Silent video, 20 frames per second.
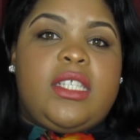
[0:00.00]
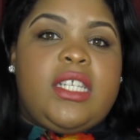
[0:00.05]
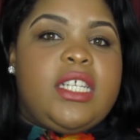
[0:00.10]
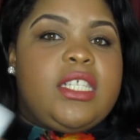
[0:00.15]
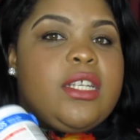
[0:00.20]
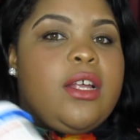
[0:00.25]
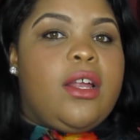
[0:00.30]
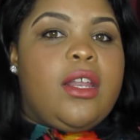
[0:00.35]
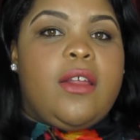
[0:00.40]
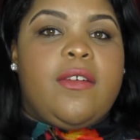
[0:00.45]

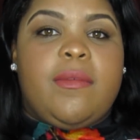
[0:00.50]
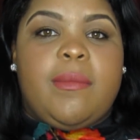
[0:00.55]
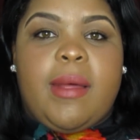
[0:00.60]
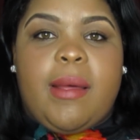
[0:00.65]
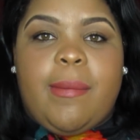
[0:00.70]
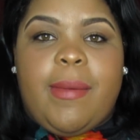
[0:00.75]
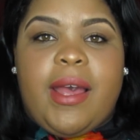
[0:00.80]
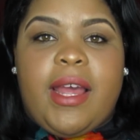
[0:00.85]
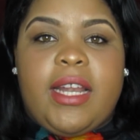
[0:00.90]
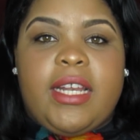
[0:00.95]
this all over
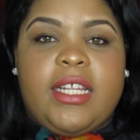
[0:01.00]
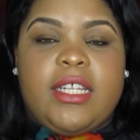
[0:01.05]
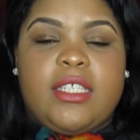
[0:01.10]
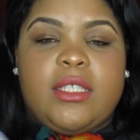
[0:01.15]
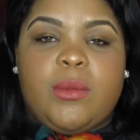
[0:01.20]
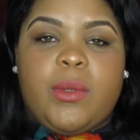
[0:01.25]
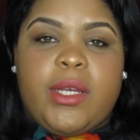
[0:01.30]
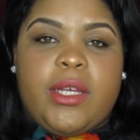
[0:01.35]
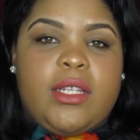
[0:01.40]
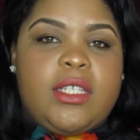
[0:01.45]
my body
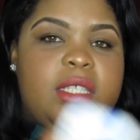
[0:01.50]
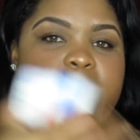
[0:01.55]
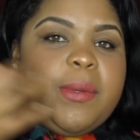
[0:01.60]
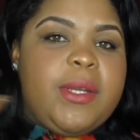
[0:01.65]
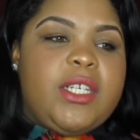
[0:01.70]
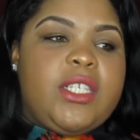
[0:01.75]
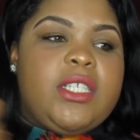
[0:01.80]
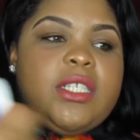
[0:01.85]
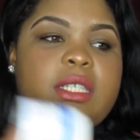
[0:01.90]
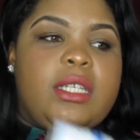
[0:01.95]
as well,
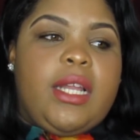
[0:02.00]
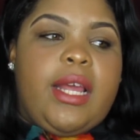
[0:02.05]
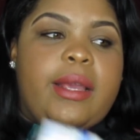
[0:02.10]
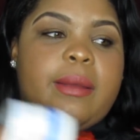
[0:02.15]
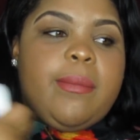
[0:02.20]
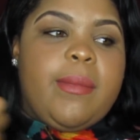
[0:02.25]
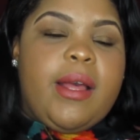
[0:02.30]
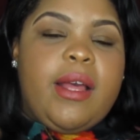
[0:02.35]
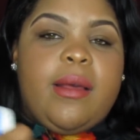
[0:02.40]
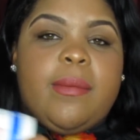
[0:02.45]
especially
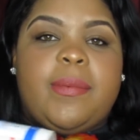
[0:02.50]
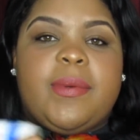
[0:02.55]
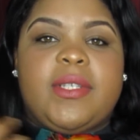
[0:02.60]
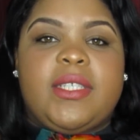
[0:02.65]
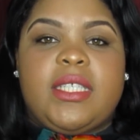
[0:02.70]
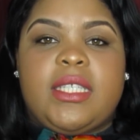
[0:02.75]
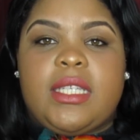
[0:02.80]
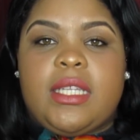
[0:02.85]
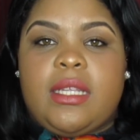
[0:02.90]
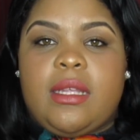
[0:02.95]
like my upper
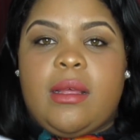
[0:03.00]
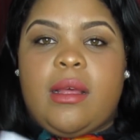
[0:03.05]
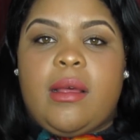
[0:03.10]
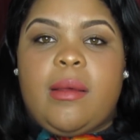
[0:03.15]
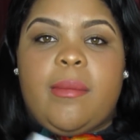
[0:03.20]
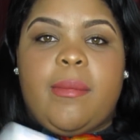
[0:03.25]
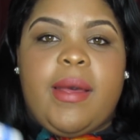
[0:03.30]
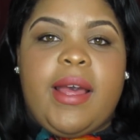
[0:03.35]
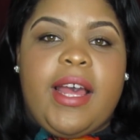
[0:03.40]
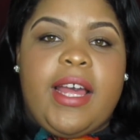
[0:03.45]

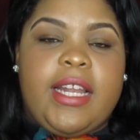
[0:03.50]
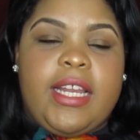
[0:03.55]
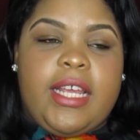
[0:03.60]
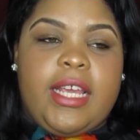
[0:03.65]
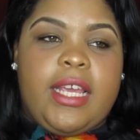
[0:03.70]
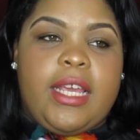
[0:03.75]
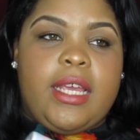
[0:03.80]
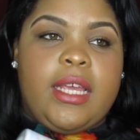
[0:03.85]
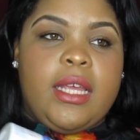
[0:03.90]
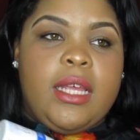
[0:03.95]

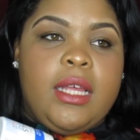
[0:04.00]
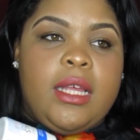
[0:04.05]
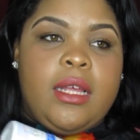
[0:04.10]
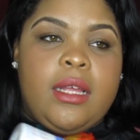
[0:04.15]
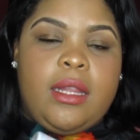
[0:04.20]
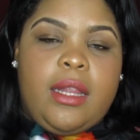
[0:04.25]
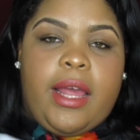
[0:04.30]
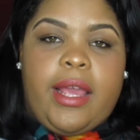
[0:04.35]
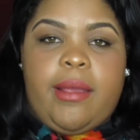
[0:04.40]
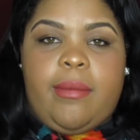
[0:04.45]
body,
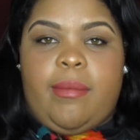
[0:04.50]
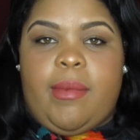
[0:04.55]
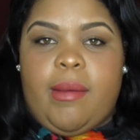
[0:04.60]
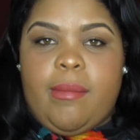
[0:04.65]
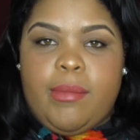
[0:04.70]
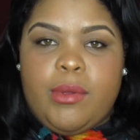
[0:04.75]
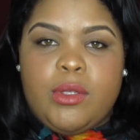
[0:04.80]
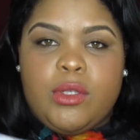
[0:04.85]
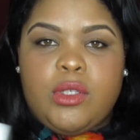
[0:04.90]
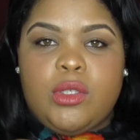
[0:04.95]
like my
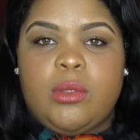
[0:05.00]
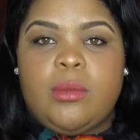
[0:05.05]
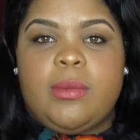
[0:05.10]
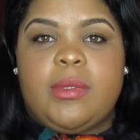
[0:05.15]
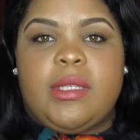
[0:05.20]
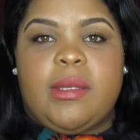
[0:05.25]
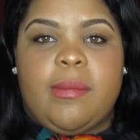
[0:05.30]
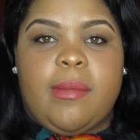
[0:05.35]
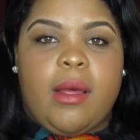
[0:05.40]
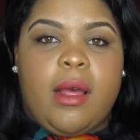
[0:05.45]

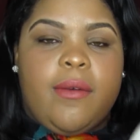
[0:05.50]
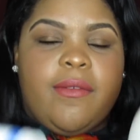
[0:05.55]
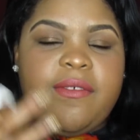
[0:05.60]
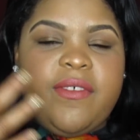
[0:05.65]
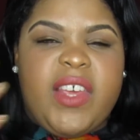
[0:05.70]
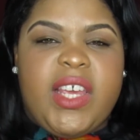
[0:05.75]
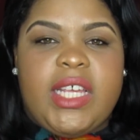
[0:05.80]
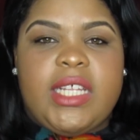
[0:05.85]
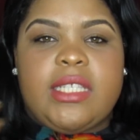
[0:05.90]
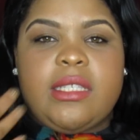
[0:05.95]
boobs and my
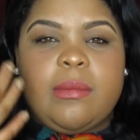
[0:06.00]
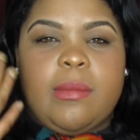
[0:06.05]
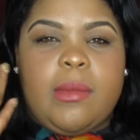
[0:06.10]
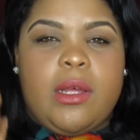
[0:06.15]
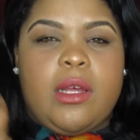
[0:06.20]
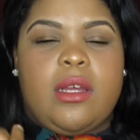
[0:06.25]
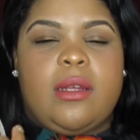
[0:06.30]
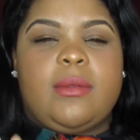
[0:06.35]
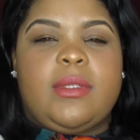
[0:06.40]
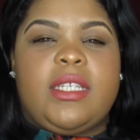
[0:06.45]
face and my
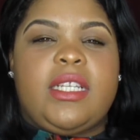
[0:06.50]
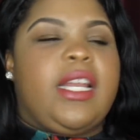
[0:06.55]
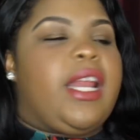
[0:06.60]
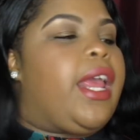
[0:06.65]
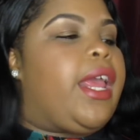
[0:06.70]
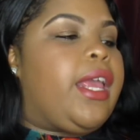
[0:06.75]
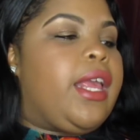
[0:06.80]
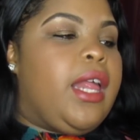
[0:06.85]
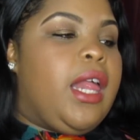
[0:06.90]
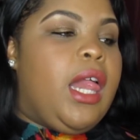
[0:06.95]
arms and
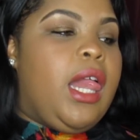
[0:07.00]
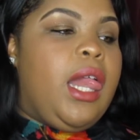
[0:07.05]
neck.